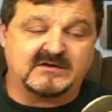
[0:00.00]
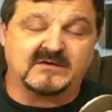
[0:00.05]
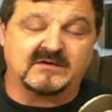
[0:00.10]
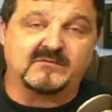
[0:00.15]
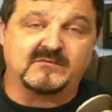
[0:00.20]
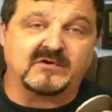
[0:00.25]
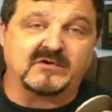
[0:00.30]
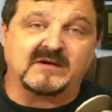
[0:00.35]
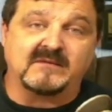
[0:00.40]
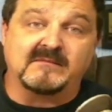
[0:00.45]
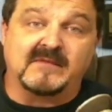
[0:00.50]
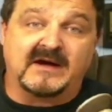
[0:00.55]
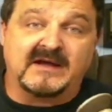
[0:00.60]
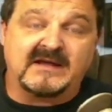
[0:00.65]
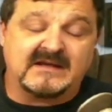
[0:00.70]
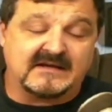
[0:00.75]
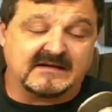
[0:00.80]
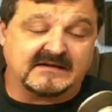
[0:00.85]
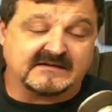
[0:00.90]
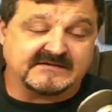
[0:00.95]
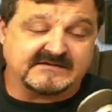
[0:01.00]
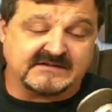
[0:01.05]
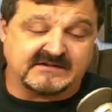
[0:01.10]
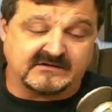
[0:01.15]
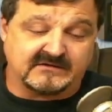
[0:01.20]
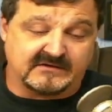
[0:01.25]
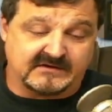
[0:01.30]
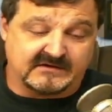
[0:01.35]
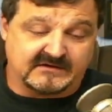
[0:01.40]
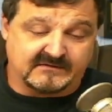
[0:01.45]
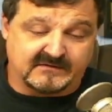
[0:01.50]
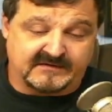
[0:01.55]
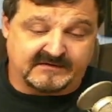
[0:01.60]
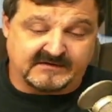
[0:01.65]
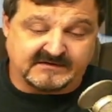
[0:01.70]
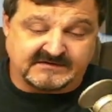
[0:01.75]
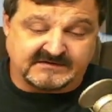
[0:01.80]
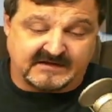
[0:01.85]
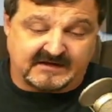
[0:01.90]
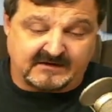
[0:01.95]
Good morning, Mike. I see you're in there with
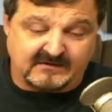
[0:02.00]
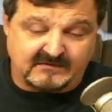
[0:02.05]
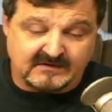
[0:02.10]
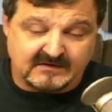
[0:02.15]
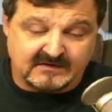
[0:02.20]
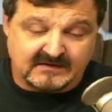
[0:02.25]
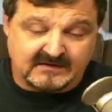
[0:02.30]
us now.